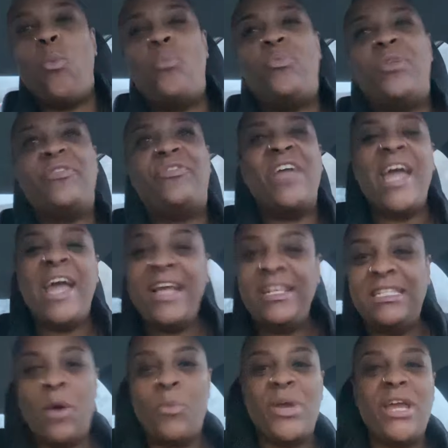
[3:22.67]
the things
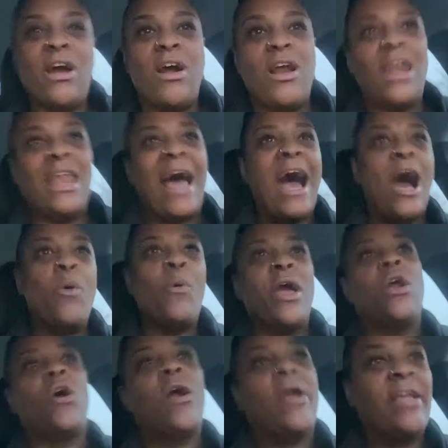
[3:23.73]
that we are
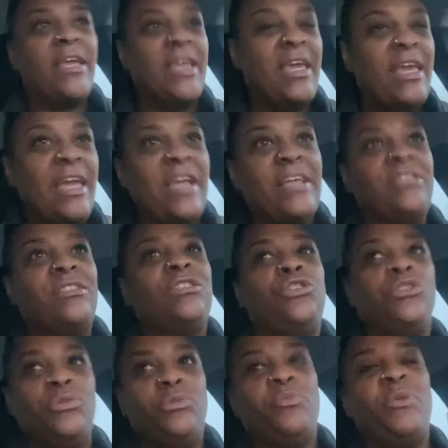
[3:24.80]
allowing our kids to
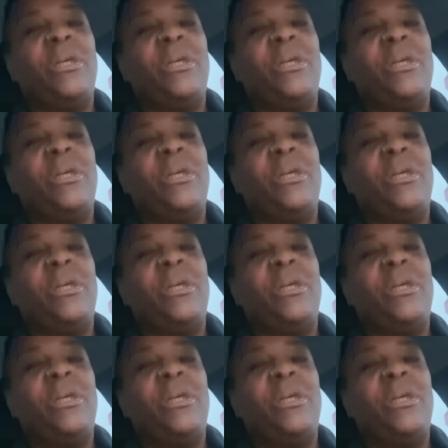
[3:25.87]
do,